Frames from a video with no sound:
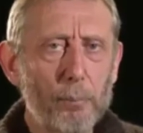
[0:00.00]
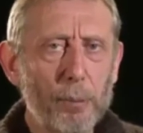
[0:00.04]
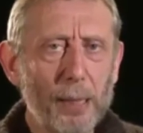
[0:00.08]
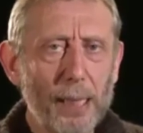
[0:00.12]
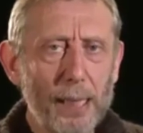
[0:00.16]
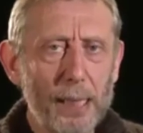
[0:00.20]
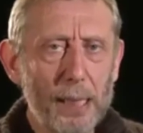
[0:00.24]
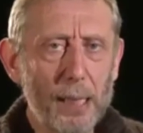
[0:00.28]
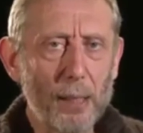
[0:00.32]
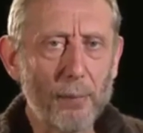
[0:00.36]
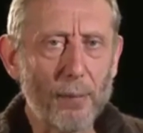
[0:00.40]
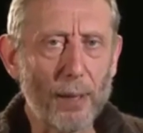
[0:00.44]

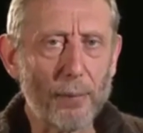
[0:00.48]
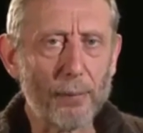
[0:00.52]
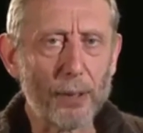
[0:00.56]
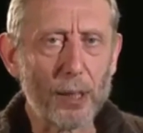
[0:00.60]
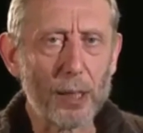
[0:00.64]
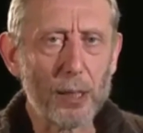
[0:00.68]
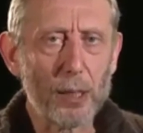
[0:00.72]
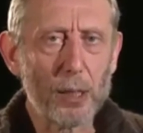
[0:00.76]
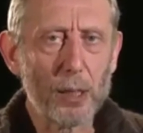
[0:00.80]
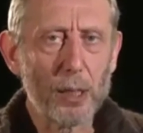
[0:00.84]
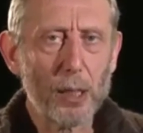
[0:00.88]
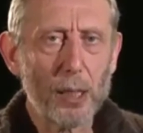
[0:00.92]
plenty of
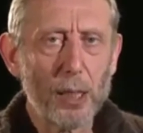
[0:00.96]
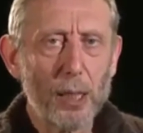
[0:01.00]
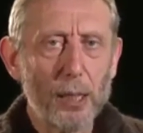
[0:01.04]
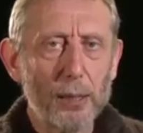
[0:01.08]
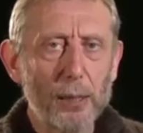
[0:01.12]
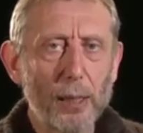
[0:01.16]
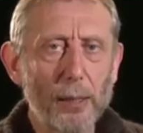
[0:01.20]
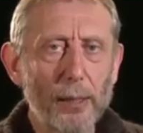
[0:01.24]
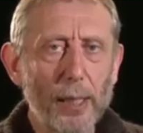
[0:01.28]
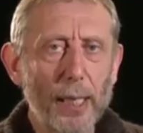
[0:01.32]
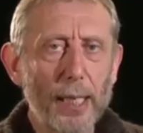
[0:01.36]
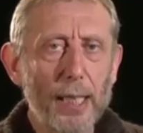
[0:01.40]
evidence
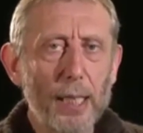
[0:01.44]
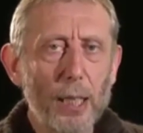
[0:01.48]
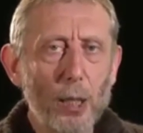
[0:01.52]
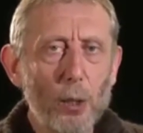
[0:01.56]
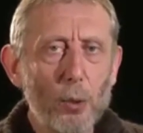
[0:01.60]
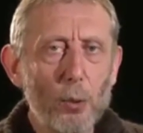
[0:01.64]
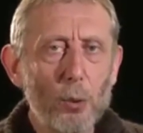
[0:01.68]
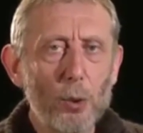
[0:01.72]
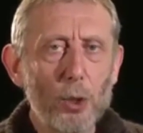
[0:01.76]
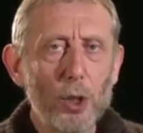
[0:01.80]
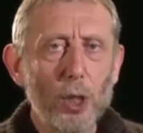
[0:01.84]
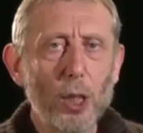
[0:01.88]
that they
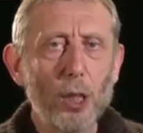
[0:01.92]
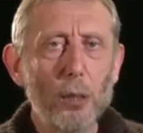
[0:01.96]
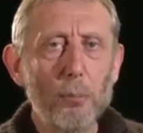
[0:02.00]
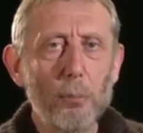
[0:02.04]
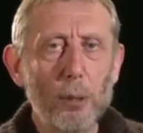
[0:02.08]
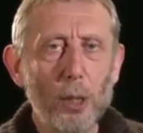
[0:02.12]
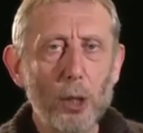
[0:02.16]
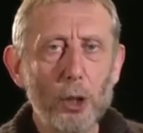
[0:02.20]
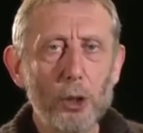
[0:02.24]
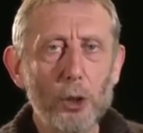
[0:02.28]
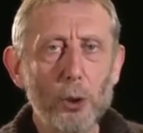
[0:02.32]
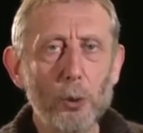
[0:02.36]
use
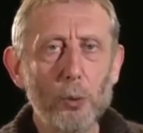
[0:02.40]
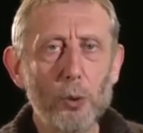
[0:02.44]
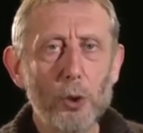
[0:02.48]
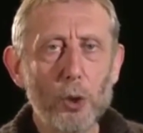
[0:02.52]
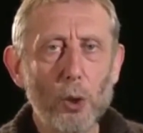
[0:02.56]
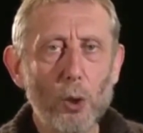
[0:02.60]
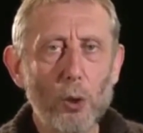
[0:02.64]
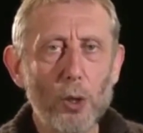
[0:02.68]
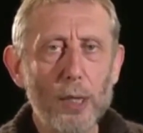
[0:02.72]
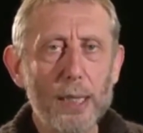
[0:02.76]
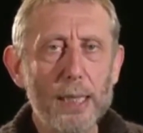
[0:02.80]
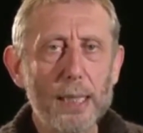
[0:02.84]
commercial
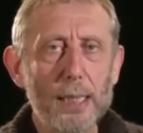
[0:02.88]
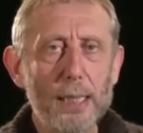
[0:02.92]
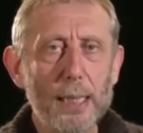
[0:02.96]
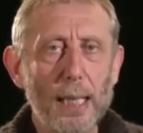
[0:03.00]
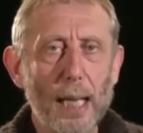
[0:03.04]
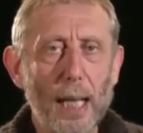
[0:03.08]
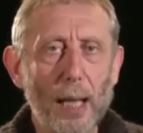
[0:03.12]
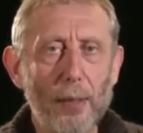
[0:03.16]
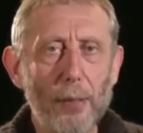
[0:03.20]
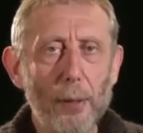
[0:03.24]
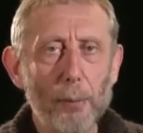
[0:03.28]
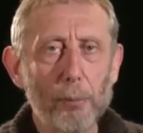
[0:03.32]
toys and
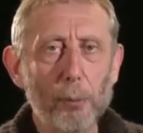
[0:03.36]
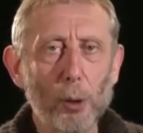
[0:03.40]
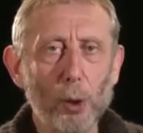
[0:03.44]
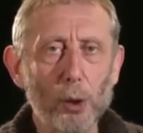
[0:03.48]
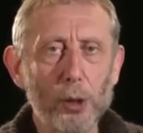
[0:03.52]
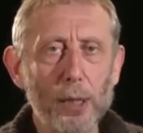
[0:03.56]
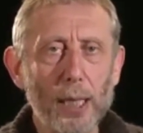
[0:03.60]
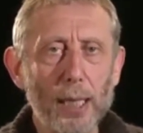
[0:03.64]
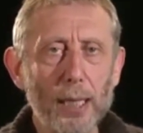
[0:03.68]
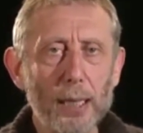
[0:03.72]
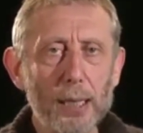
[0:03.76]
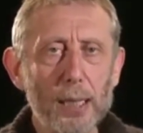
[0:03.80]
other
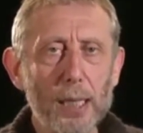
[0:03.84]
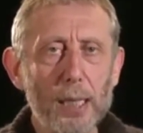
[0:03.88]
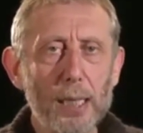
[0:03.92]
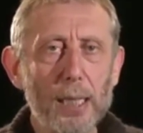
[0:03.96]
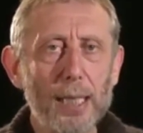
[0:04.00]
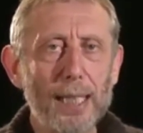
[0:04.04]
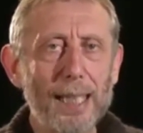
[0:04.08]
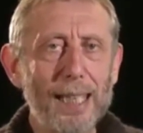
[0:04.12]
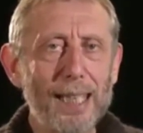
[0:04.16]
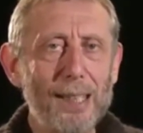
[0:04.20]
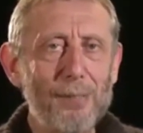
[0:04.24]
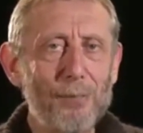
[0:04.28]
products
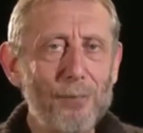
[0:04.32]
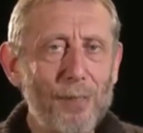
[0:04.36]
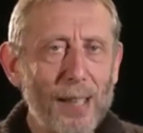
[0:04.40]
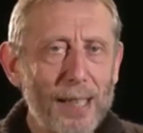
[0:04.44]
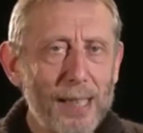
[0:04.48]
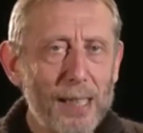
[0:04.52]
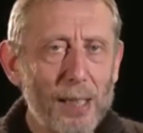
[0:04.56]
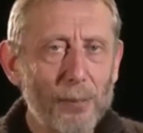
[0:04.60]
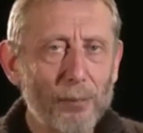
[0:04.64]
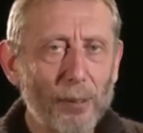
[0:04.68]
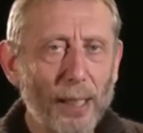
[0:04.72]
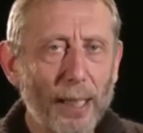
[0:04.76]

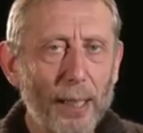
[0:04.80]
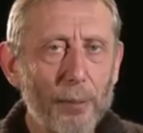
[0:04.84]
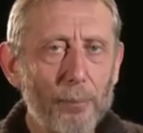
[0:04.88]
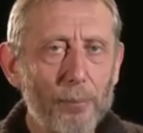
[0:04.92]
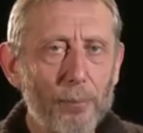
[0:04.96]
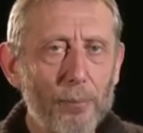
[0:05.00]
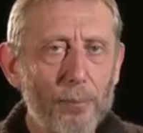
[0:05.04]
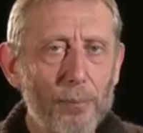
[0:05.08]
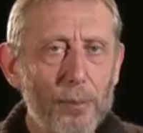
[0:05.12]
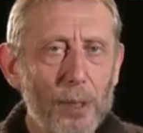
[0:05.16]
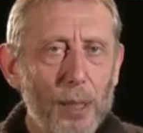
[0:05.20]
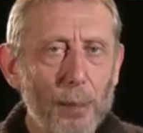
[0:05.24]
inventively,
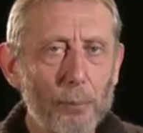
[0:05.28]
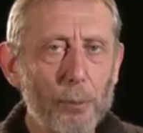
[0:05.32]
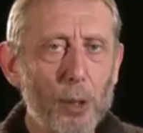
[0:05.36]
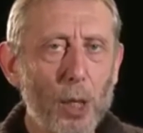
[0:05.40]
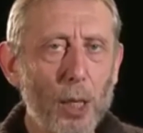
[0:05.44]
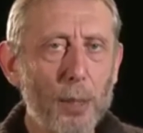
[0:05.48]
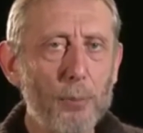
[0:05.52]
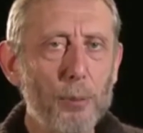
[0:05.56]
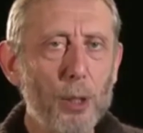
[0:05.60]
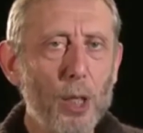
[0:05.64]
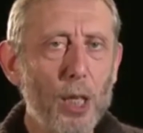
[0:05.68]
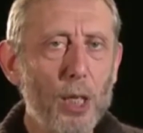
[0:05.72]

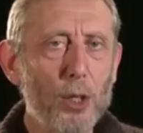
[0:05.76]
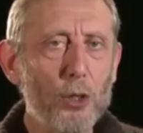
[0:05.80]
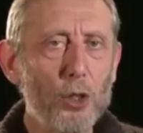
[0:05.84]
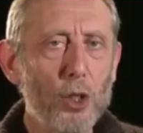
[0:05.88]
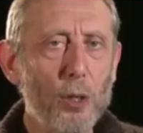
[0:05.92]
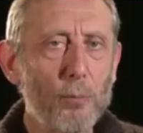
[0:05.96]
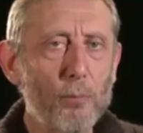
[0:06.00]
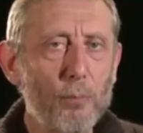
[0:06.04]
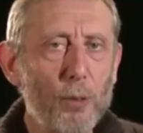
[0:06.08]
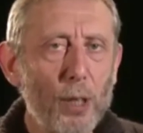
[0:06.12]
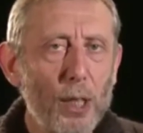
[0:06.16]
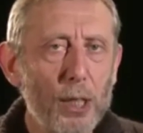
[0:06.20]
sometimes
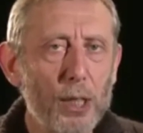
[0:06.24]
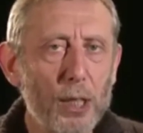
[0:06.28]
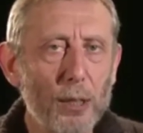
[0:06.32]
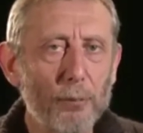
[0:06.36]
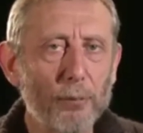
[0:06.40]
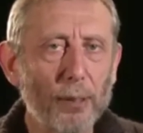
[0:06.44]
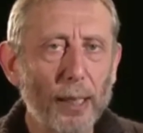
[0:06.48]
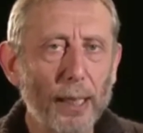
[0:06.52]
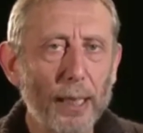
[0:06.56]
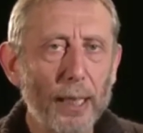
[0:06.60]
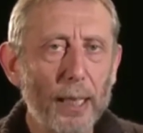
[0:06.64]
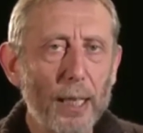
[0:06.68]

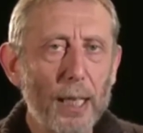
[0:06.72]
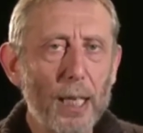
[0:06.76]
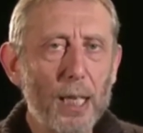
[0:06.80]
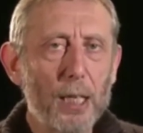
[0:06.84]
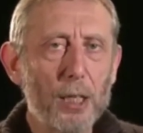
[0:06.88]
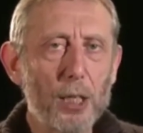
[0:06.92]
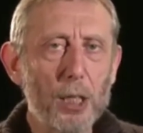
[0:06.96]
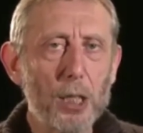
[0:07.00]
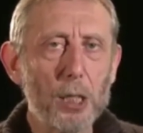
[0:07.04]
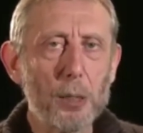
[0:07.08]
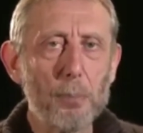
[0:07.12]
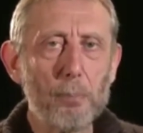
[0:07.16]
subversively,
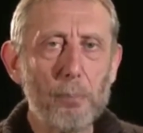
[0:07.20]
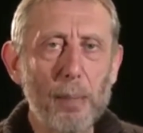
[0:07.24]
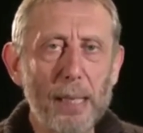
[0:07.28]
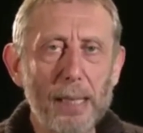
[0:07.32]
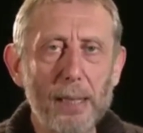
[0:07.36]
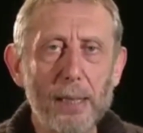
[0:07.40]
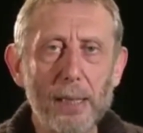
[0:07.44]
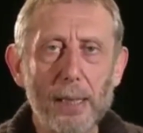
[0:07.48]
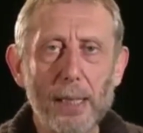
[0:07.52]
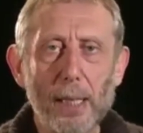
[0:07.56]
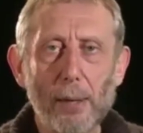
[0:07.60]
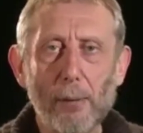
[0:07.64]
to
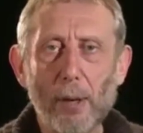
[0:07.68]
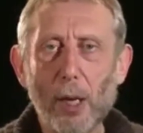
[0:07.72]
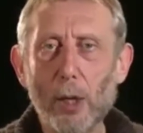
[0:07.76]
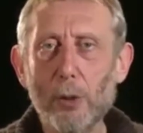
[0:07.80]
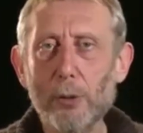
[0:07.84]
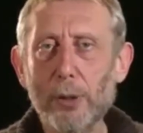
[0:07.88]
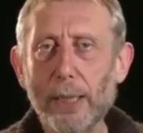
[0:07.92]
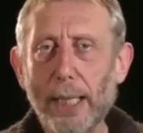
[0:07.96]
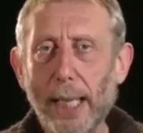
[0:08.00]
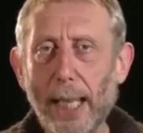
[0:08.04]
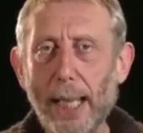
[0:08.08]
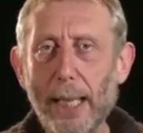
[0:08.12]
spin their
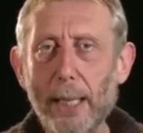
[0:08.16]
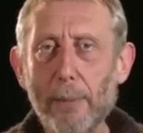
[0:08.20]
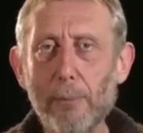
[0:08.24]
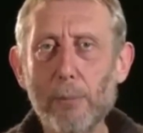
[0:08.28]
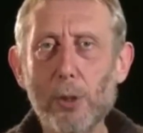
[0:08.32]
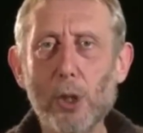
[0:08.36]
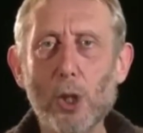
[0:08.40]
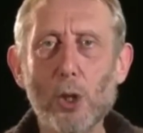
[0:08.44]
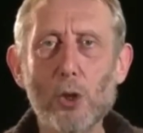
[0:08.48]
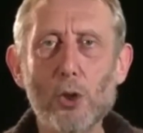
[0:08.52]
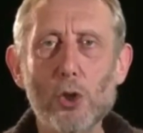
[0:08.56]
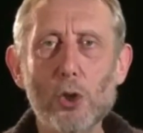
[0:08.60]
own
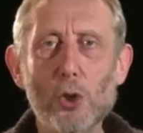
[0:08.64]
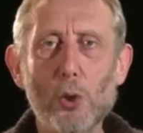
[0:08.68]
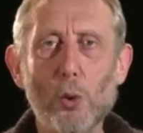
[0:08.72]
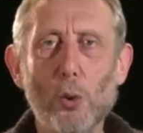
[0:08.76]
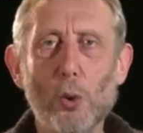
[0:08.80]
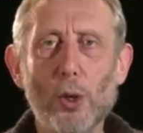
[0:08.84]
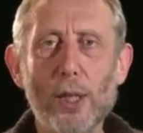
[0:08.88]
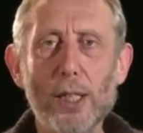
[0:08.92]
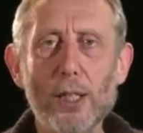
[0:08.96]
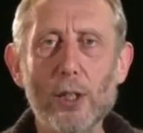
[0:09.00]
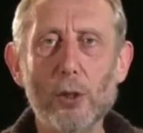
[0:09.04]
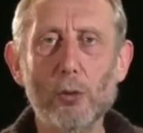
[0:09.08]
games,
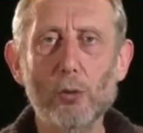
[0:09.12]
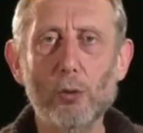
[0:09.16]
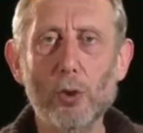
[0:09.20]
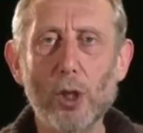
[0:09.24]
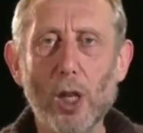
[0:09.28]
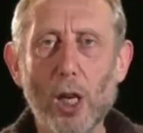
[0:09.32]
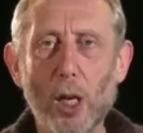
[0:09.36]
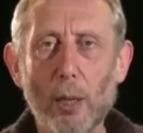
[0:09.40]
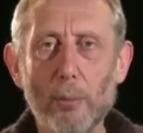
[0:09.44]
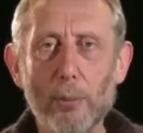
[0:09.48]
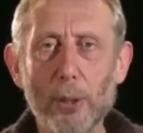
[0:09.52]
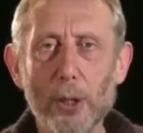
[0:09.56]
stories and
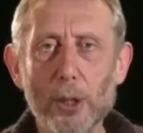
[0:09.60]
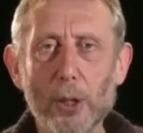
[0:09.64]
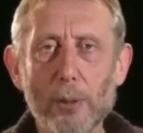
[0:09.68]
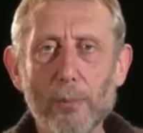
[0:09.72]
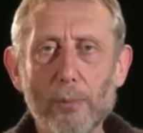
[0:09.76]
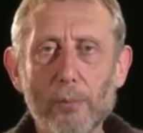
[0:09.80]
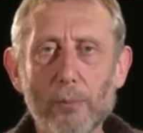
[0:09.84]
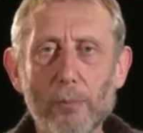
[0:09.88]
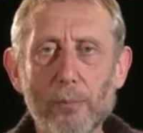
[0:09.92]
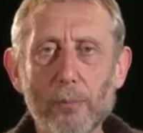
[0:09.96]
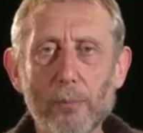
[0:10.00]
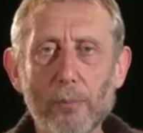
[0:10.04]
dramas.
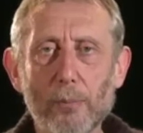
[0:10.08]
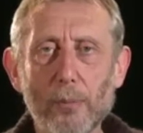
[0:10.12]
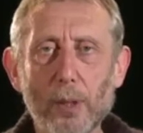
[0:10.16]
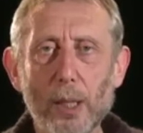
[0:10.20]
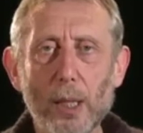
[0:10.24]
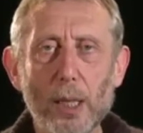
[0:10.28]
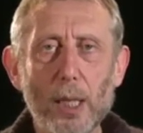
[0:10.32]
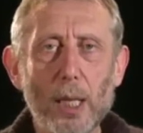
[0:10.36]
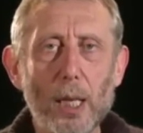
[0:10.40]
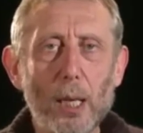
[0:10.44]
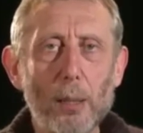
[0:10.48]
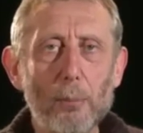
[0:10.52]

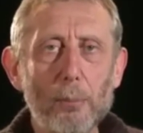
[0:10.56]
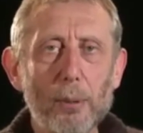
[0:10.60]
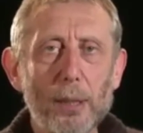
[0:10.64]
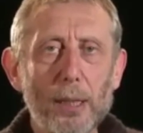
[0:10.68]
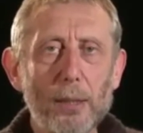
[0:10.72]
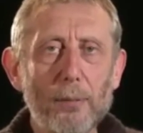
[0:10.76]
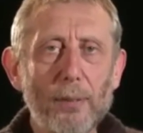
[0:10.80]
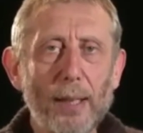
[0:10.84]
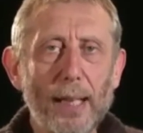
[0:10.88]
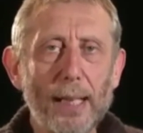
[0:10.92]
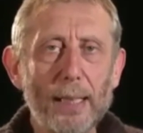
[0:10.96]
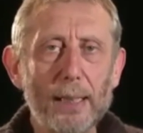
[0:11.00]
But
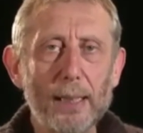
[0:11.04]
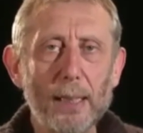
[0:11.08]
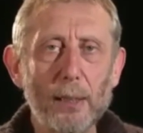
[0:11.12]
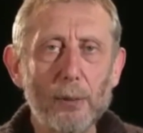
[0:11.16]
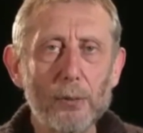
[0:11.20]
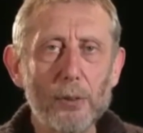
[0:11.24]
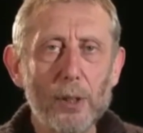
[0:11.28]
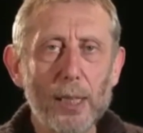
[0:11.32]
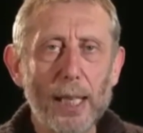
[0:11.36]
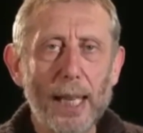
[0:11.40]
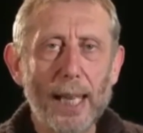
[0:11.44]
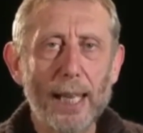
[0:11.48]
if
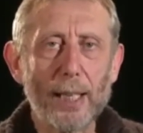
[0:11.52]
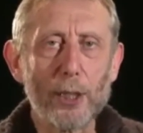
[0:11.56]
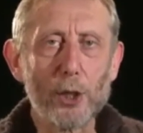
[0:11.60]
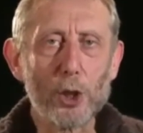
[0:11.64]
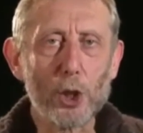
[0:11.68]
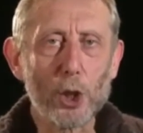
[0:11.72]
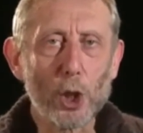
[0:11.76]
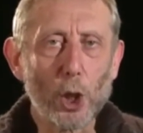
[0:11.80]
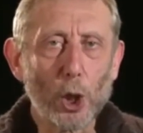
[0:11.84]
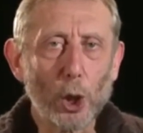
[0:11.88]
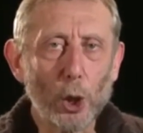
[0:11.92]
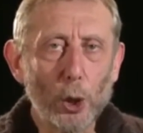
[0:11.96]
adults
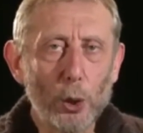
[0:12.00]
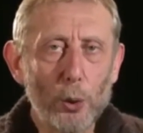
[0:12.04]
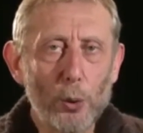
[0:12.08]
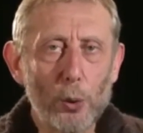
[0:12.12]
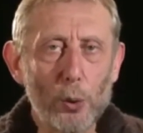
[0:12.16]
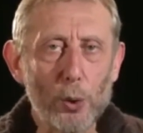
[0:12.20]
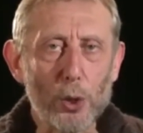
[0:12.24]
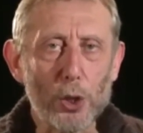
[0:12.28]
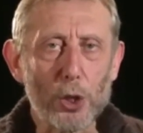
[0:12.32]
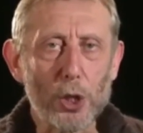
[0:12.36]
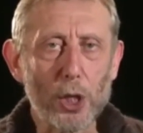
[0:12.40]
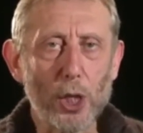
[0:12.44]

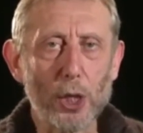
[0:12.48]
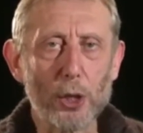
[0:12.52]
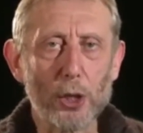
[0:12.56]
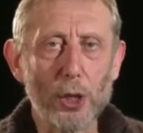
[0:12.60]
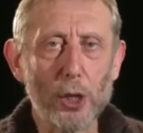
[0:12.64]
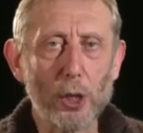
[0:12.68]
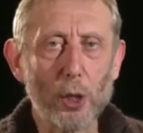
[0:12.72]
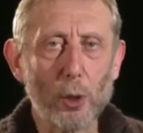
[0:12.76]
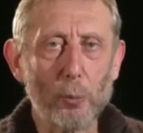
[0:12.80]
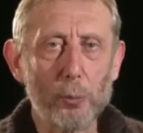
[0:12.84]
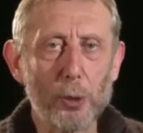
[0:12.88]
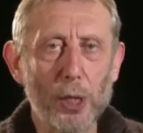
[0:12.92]
exclude
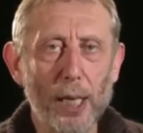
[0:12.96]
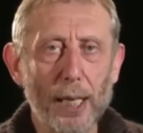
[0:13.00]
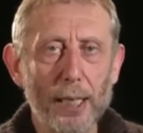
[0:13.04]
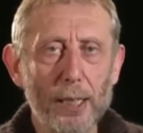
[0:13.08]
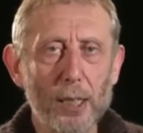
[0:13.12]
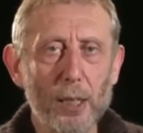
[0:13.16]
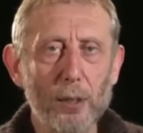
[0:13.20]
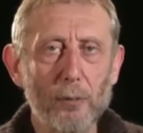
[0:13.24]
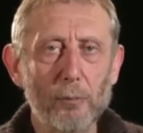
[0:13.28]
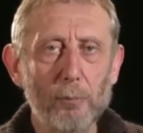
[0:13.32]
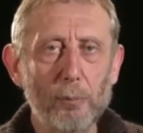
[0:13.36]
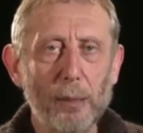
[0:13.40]
certain
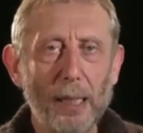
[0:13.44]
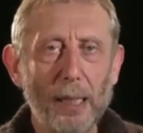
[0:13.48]
objects of